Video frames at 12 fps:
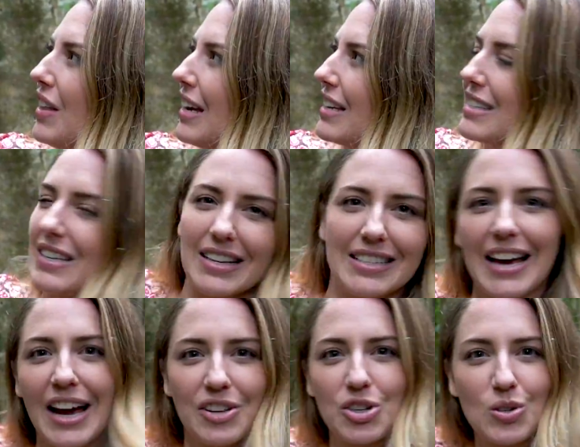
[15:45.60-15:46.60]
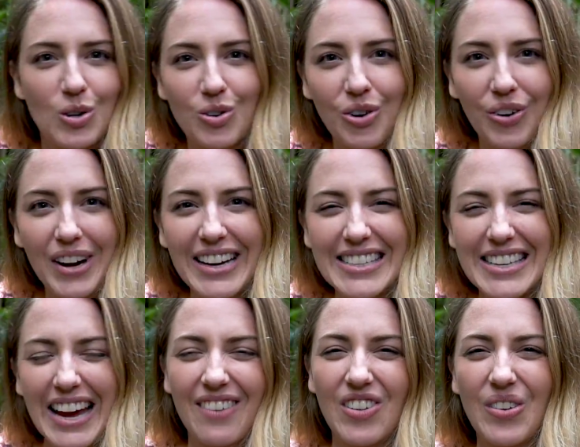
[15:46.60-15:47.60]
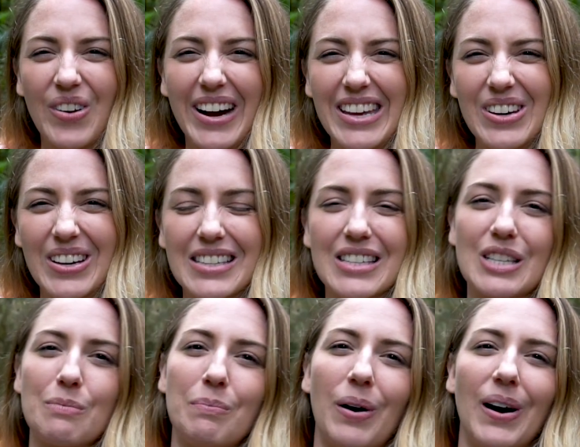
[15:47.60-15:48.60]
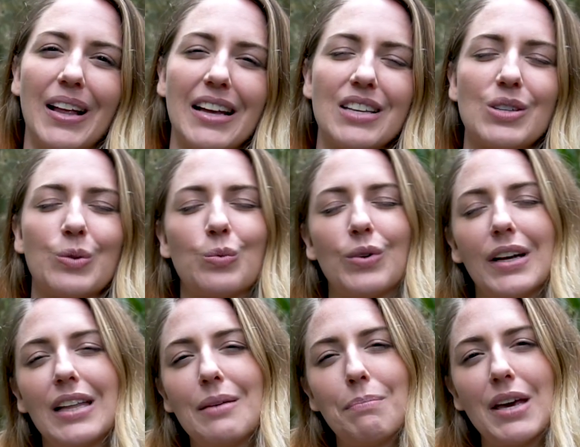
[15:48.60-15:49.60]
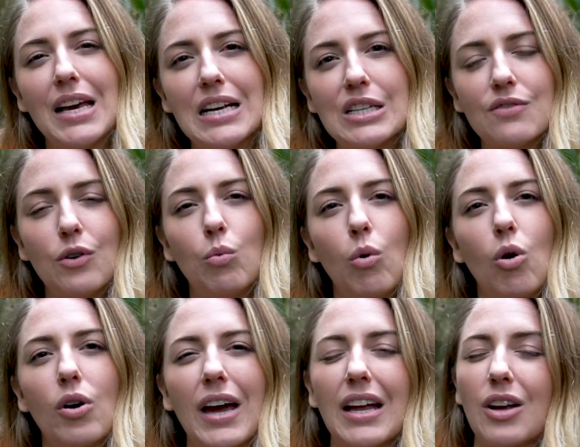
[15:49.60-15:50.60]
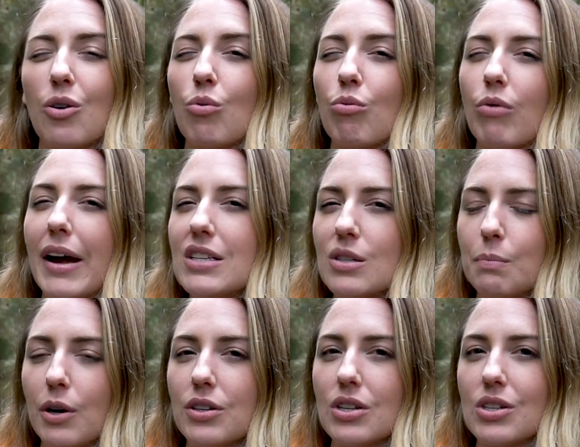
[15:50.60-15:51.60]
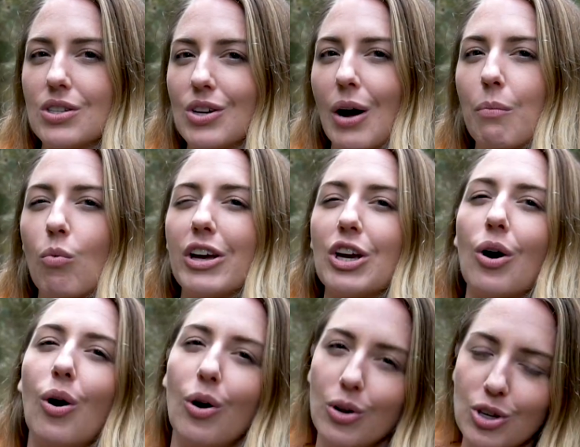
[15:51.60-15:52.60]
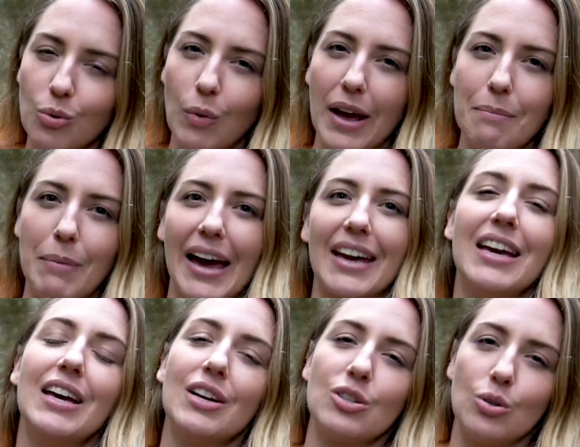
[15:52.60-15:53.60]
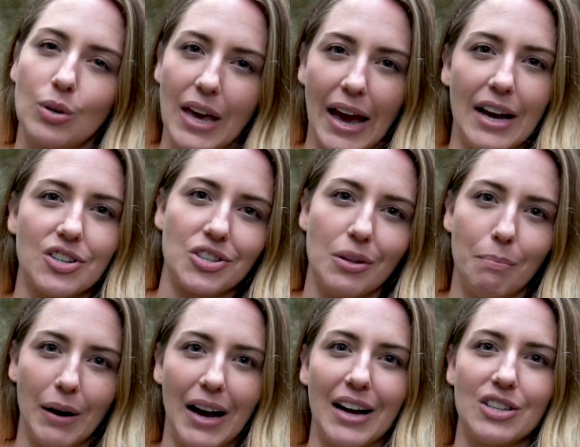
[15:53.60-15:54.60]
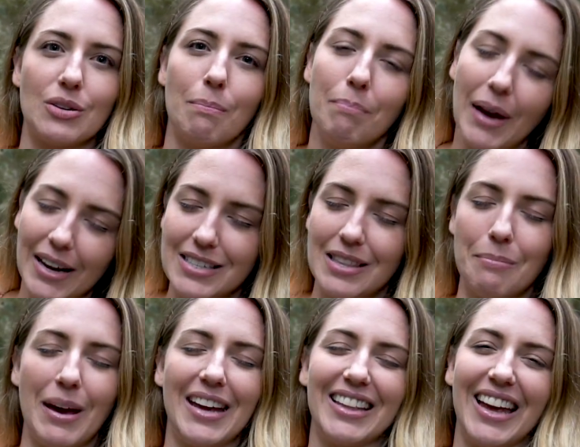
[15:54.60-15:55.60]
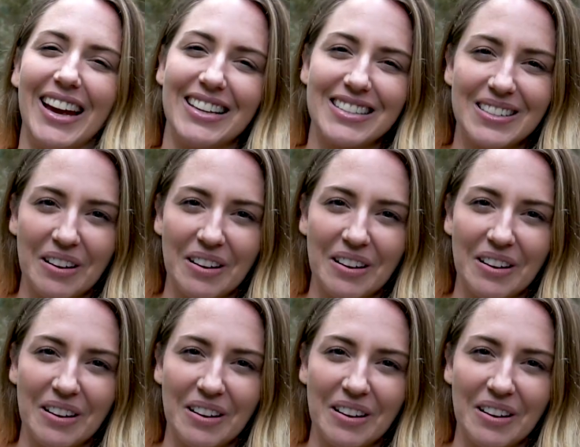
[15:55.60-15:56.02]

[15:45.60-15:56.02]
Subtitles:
things that attach to trees everywhere you can spot, and it's a really peaceful walk and a great spot to stop while you're on your way back to catch the barge back to the mainland.